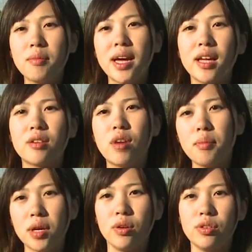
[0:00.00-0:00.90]
made a
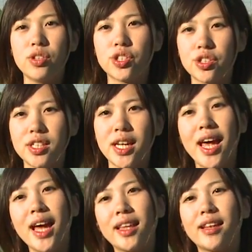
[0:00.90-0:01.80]
Robin Hood shoot,
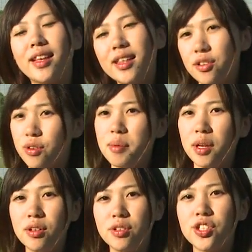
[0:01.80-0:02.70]
and another Robin
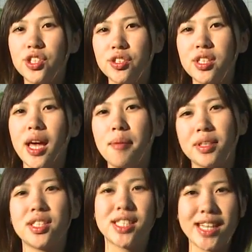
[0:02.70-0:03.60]
Hood shoot
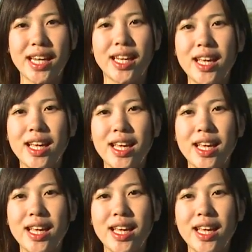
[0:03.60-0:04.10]
happened today.